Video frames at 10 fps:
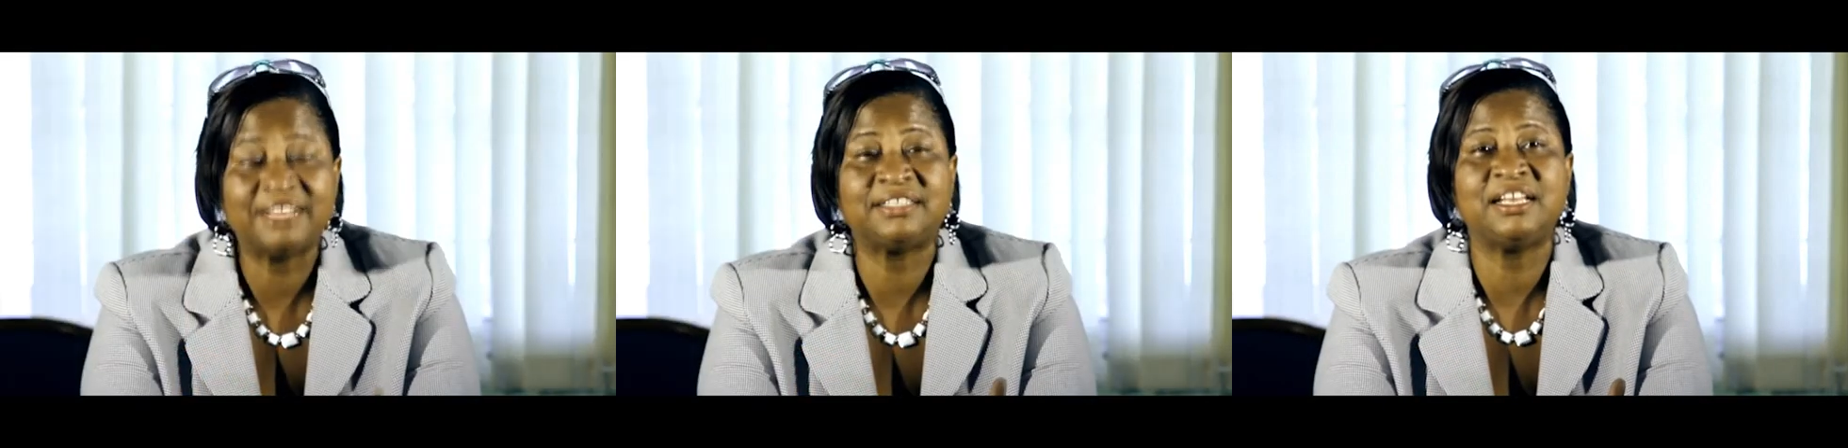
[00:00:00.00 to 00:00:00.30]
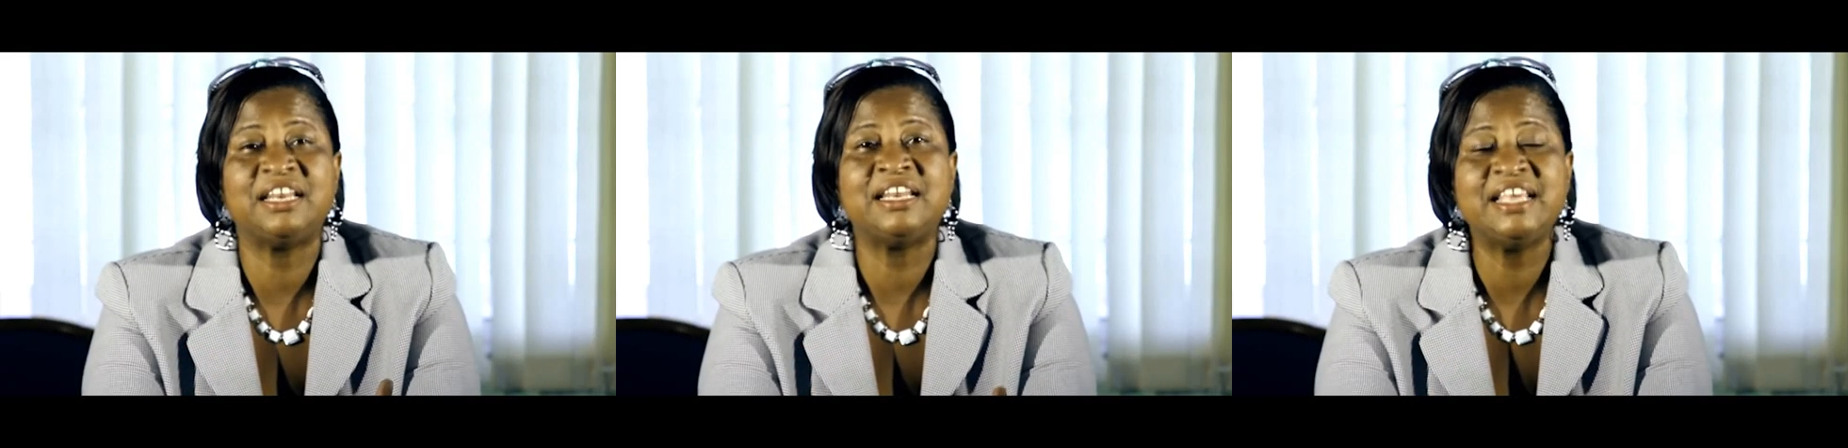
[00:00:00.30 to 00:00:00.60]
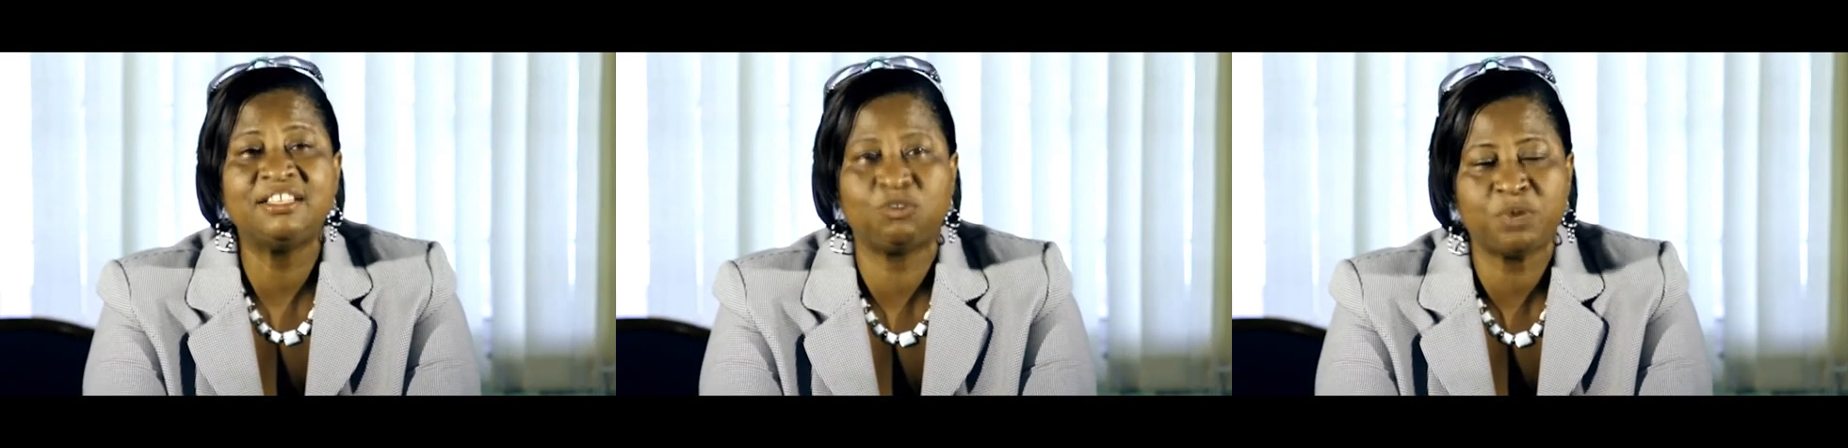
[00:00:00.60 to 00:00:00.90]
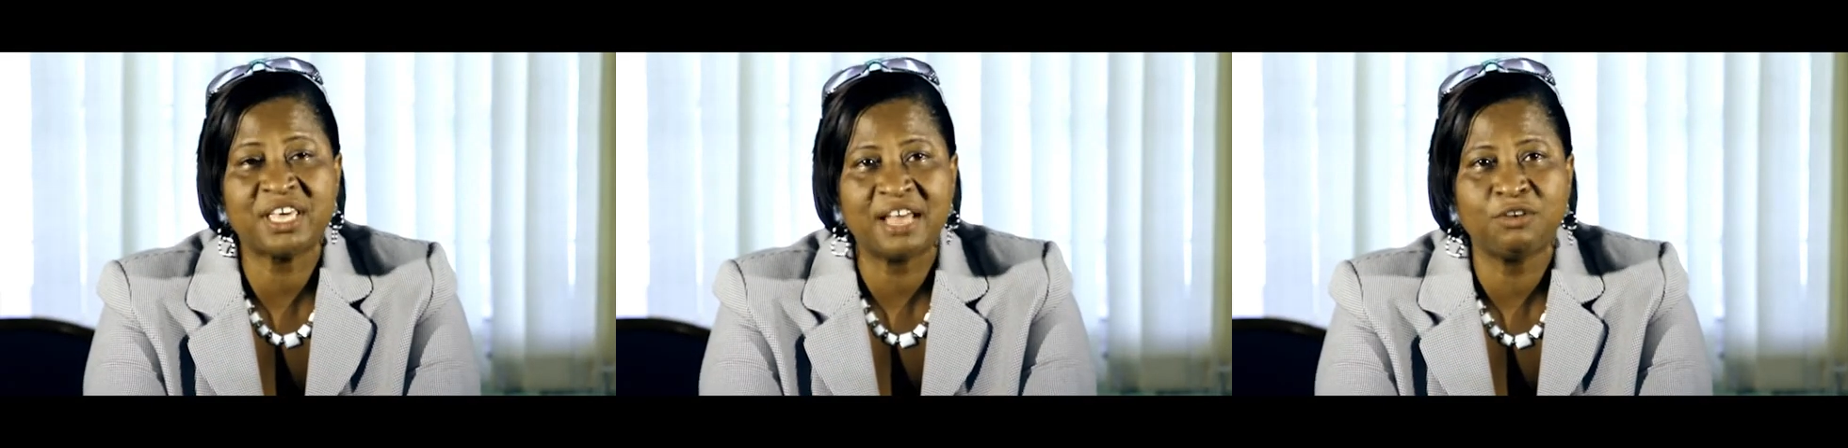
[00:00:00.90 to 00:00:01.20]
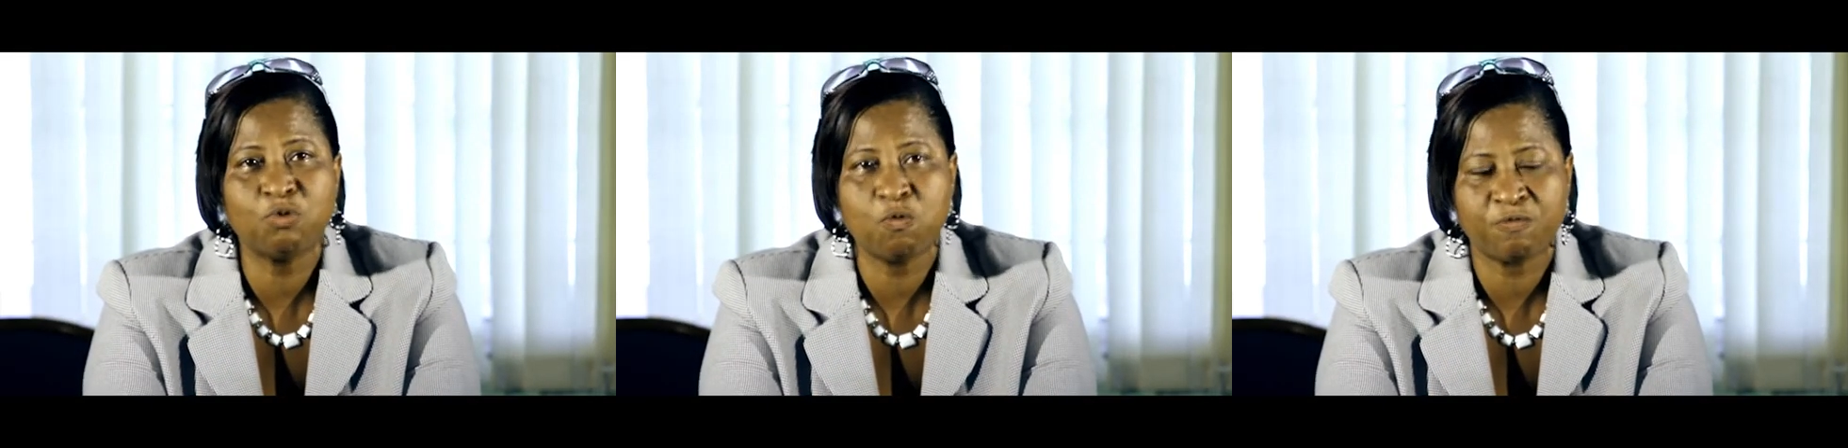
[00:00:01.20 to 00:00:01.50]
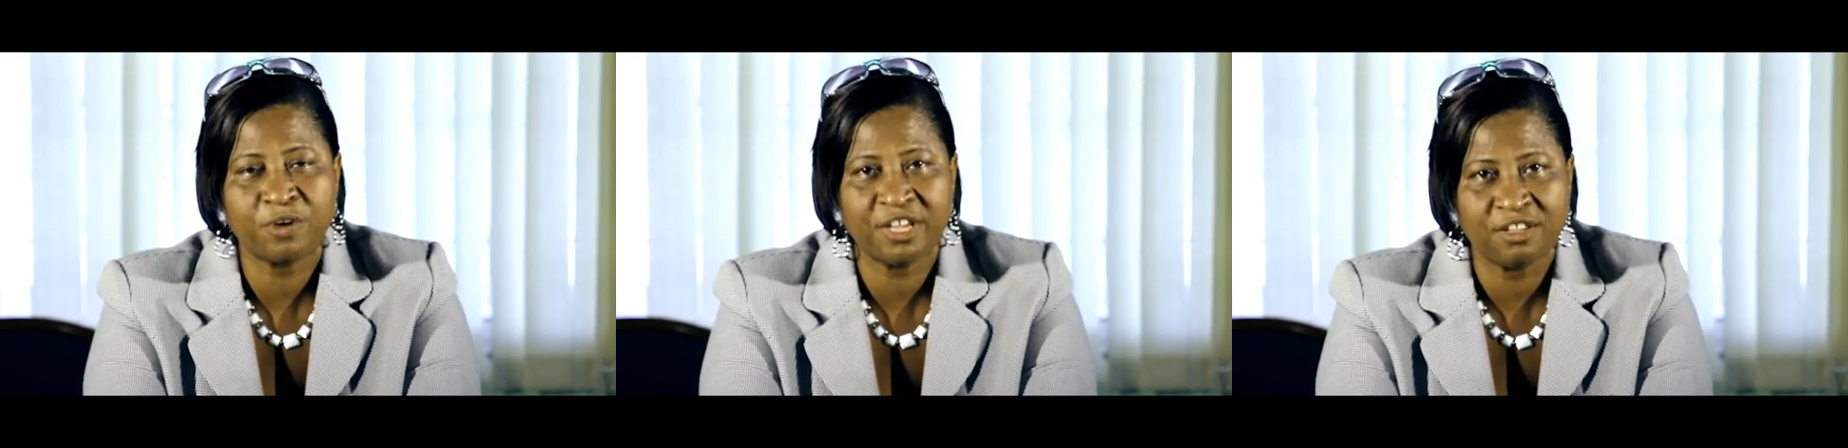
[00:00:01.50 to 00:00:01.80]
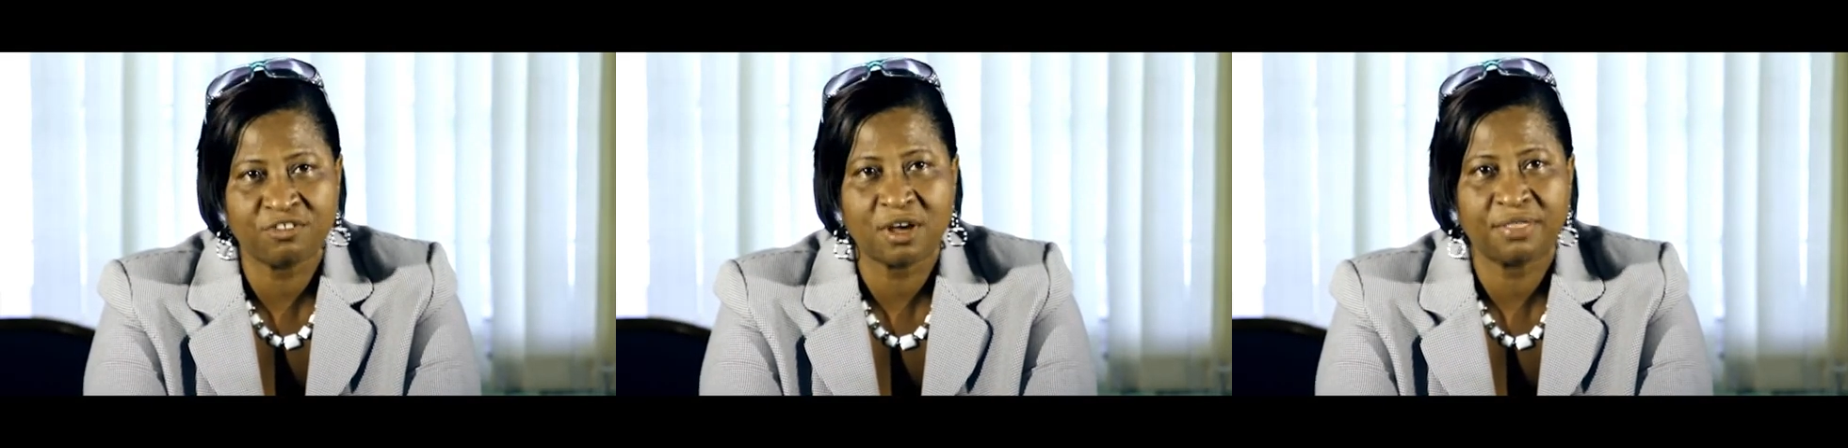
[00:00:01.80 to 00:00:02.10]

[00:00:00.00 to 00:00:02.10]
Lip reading: It's the least we can do for each